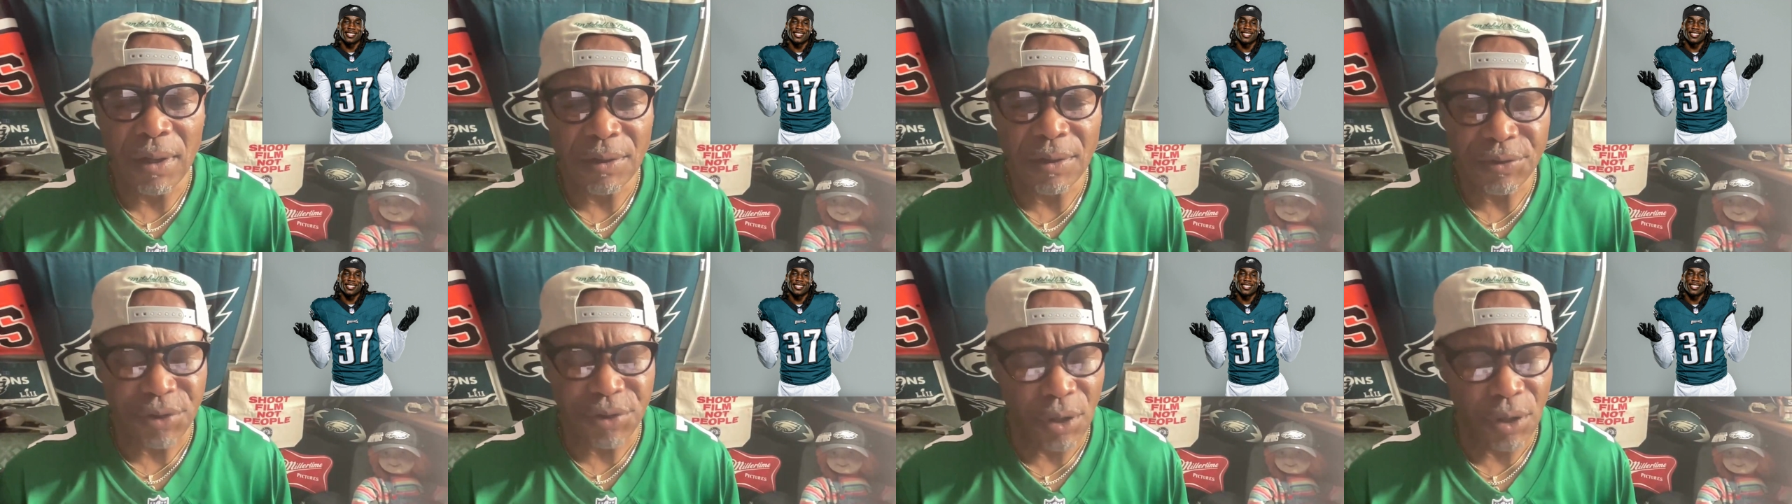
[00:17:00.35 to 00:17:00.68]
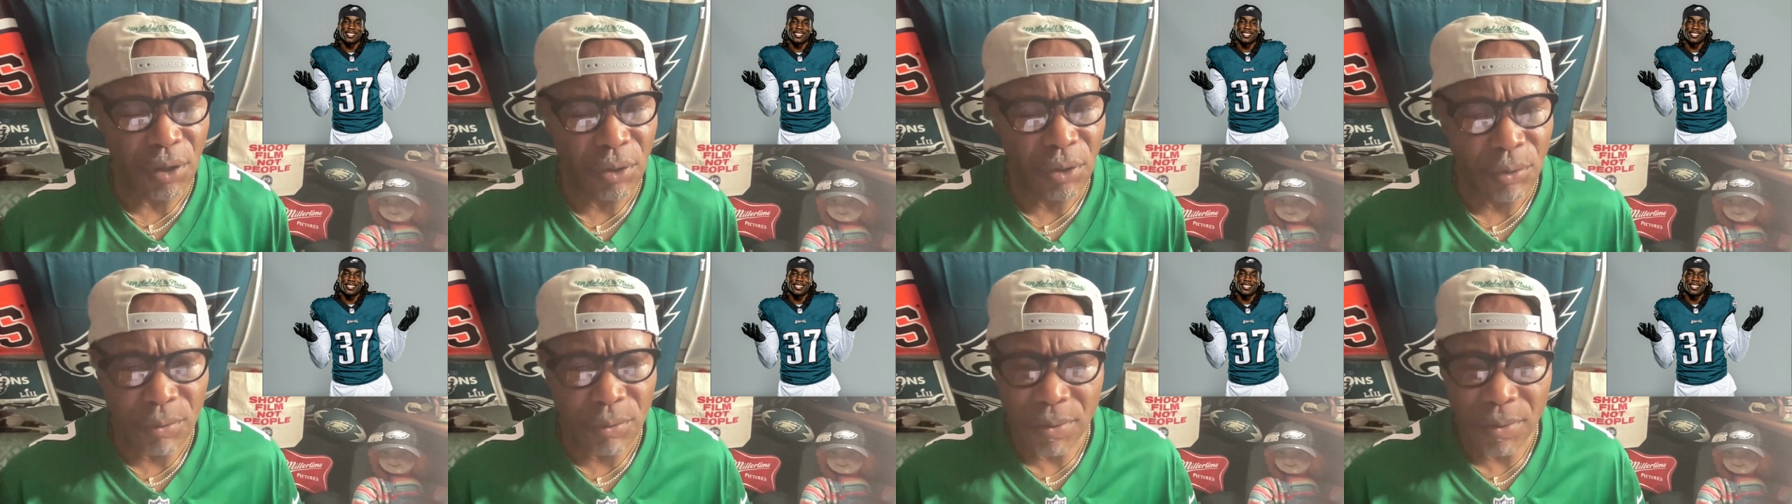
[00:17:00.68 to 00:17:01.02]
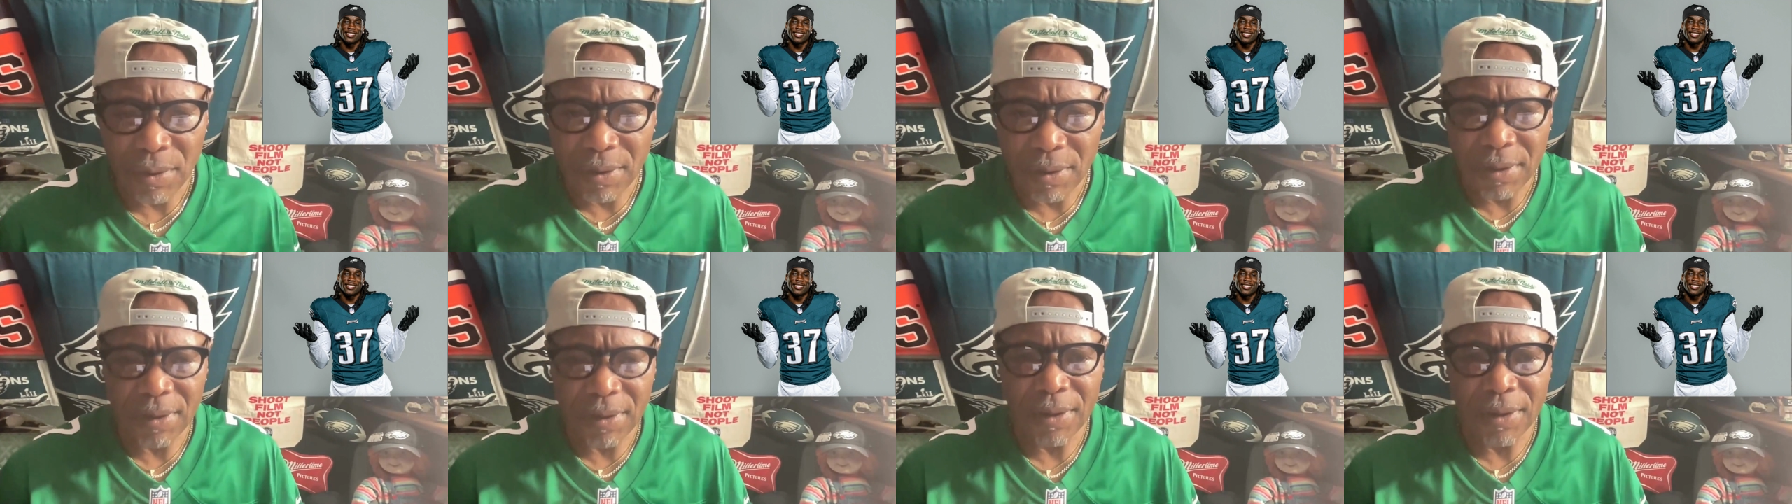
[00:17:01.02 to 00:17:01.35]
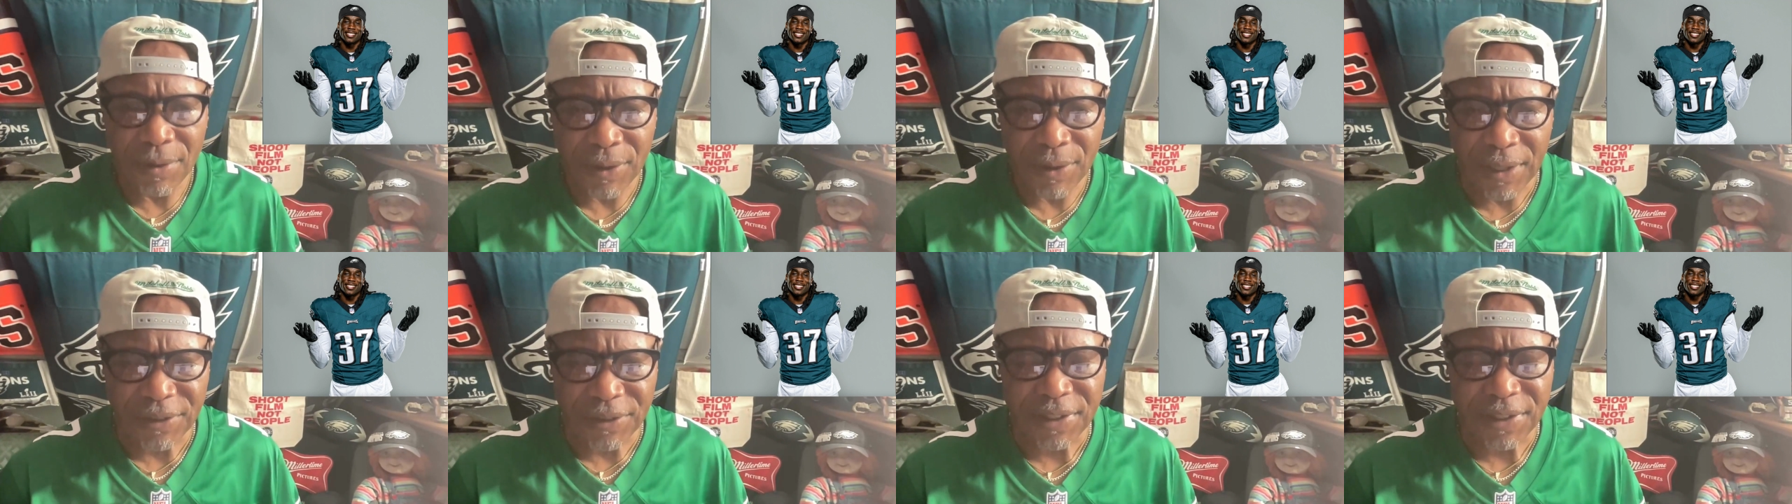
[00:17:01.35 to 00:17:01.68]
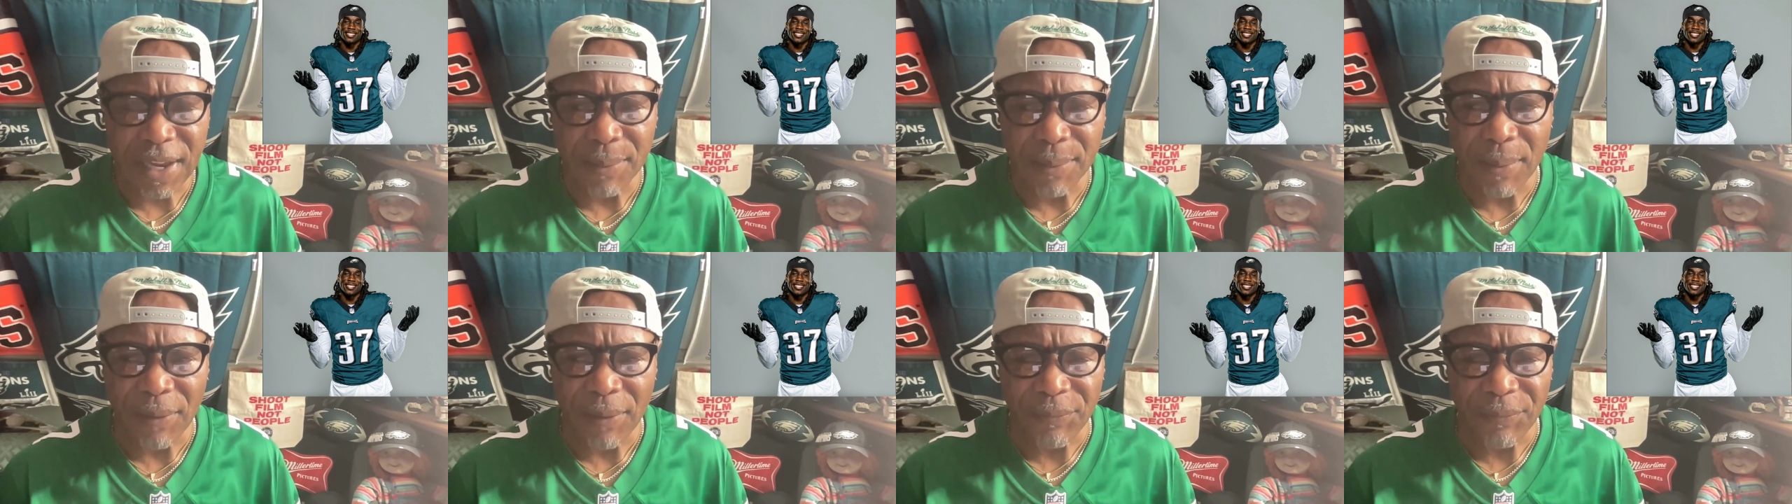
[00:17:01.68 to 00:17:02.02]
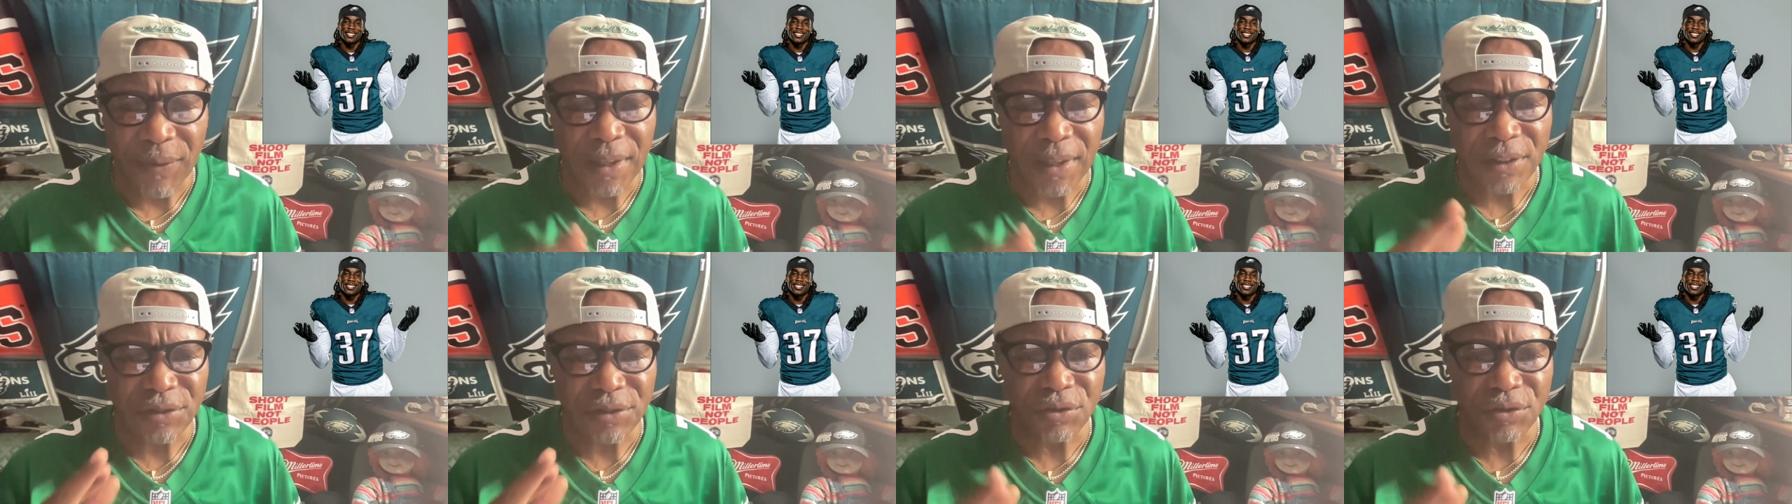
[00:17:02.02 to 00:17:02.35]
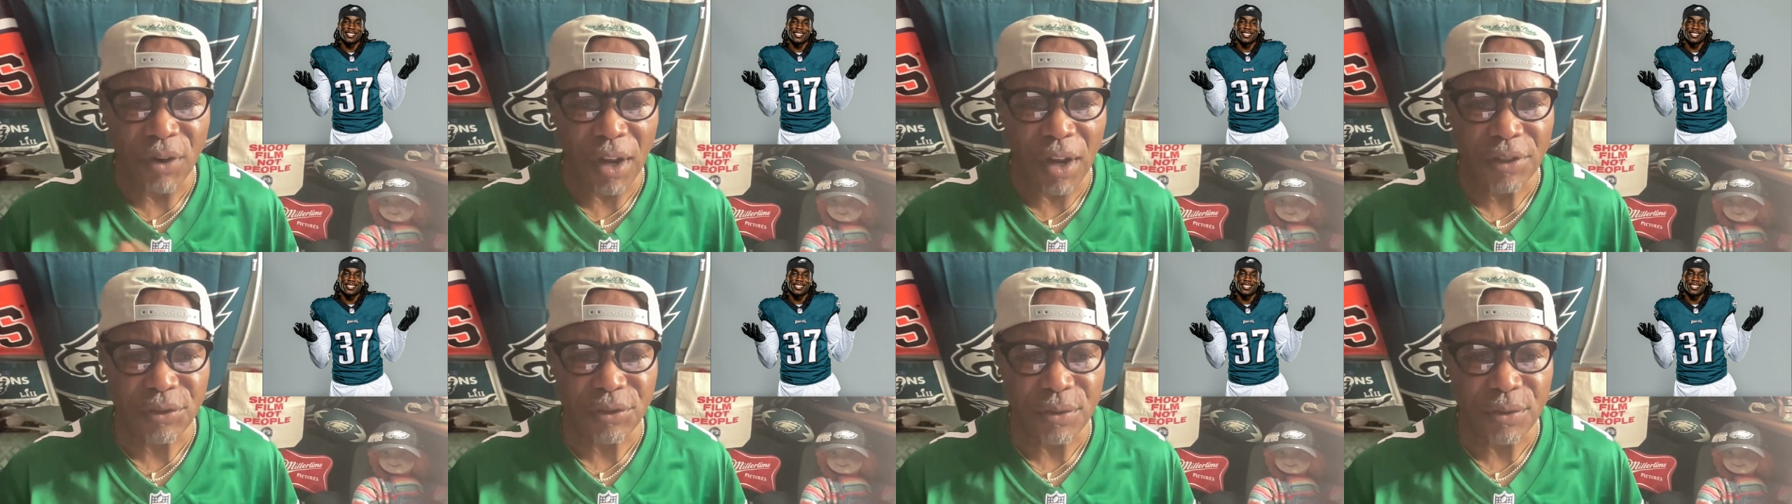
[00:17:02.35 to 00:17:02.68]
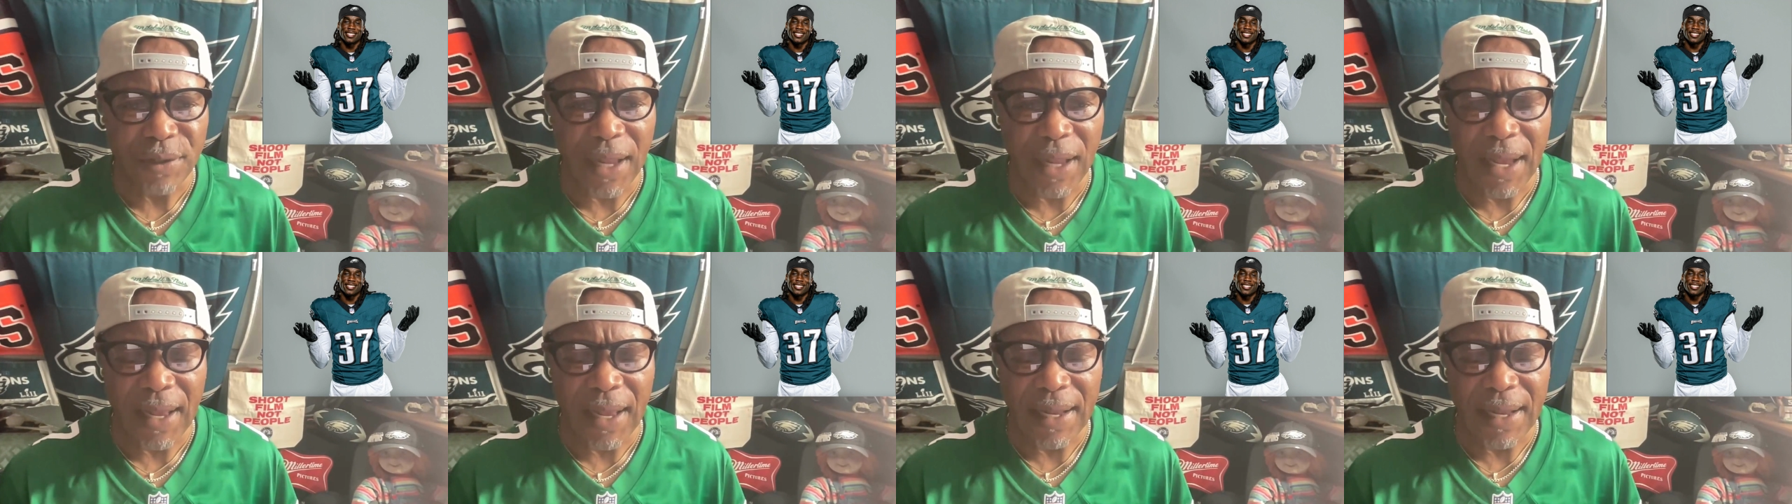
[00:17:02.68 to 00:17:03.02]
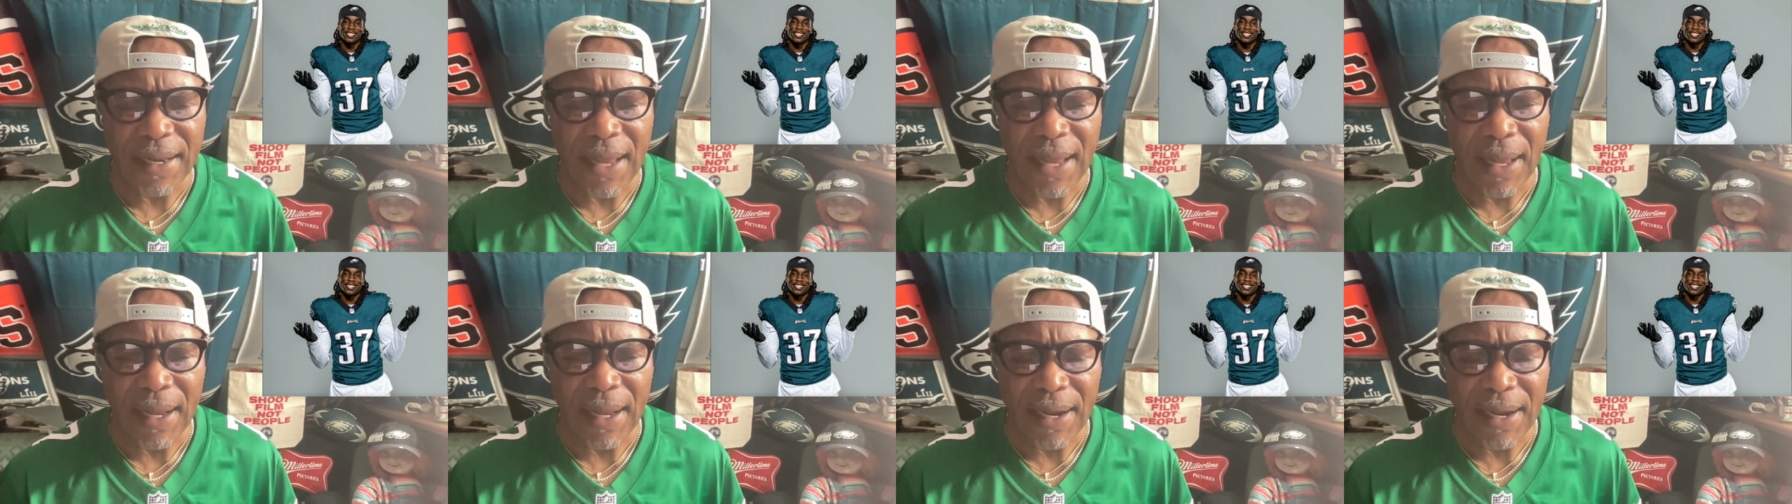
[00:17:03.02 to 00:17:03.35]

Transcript: So let's keep our fingers crossed on that in that